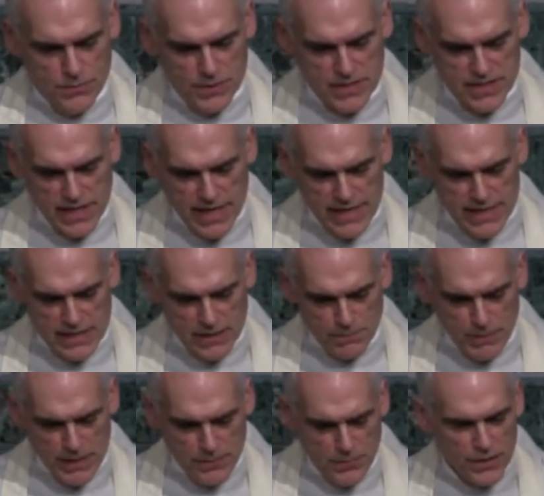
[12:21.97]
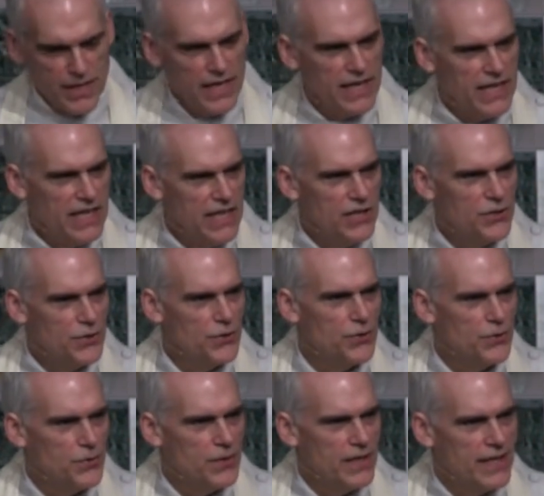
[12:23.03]
would say that the people that he
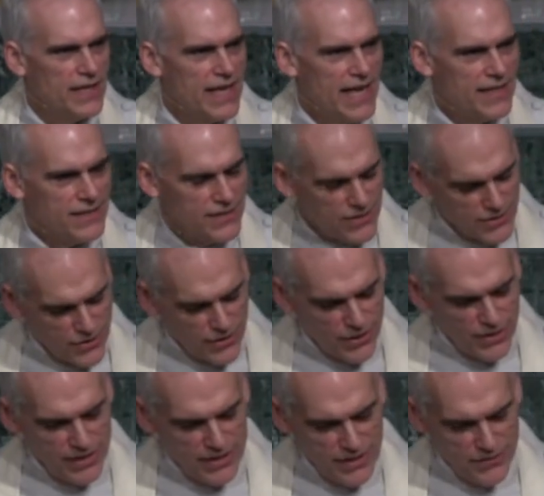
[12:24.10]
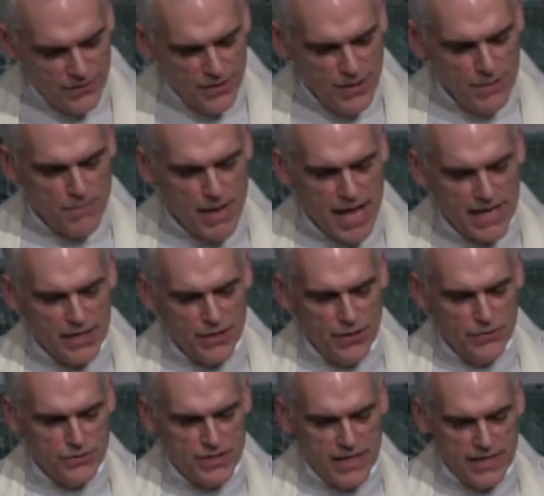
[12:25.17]
knew and that in the back in
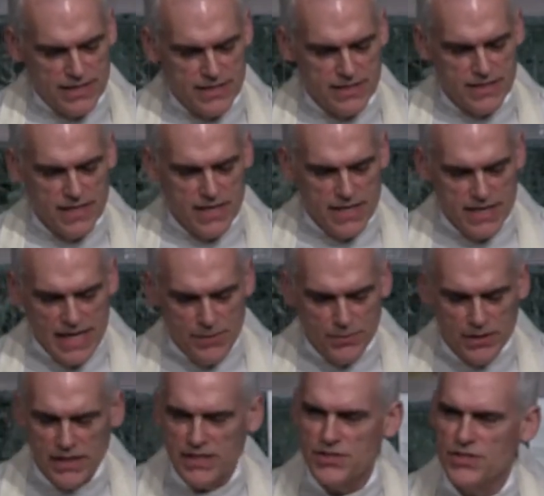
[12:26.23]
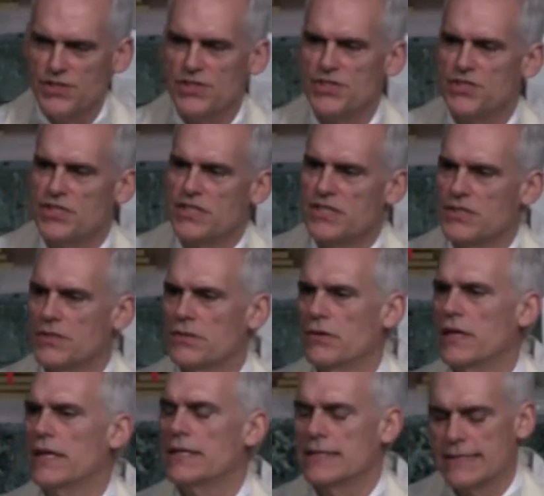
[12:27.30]
those days, they would listen to Jesus
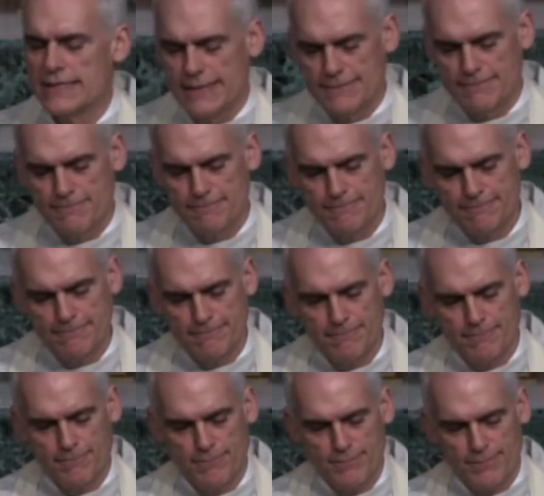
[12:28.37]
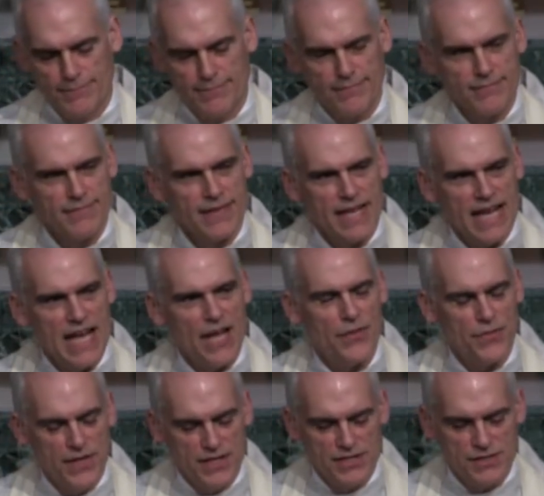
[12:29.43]
Christ. How
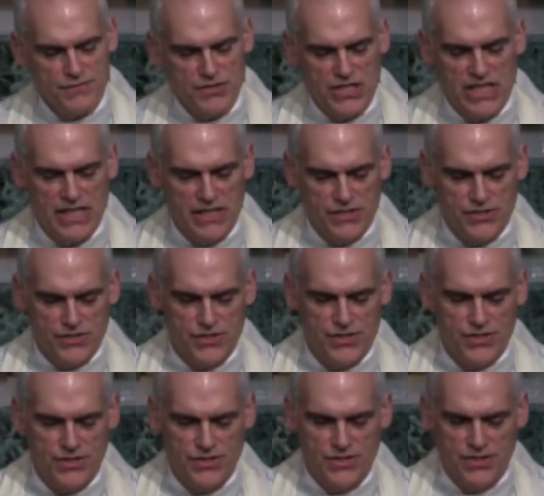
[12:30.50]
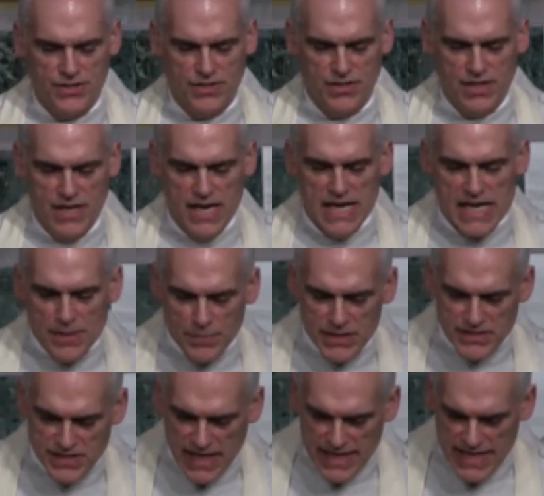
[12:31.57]
things have changed. Can
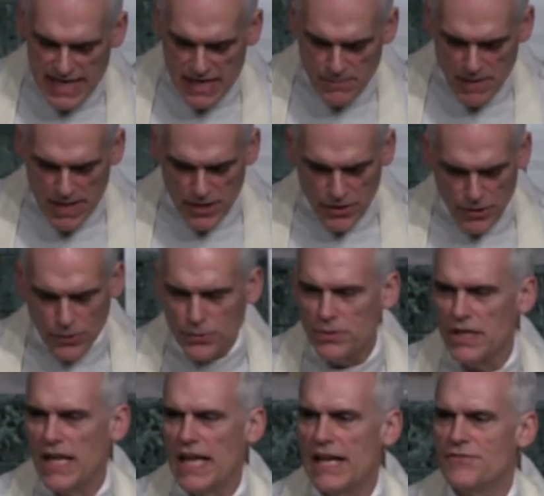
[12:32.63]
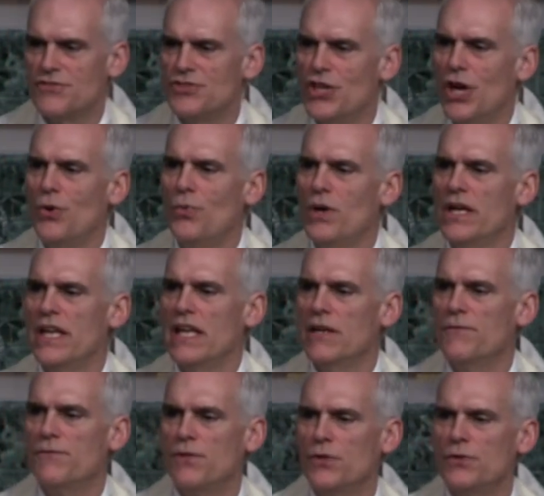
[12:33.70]
we say that about our own lives? No one
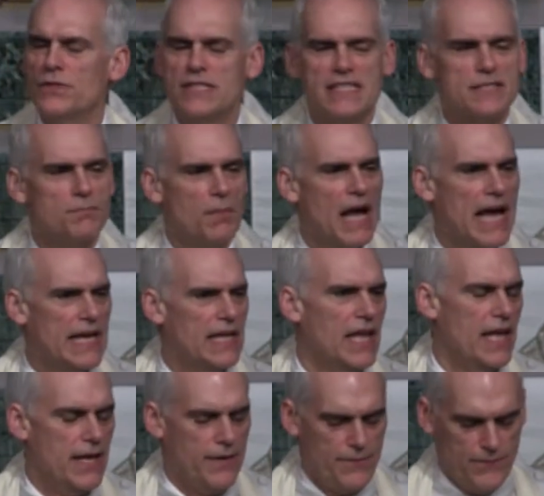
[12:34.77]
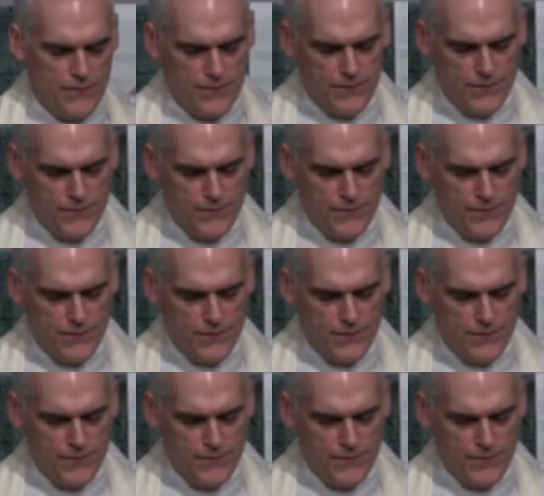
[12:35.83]
influences my life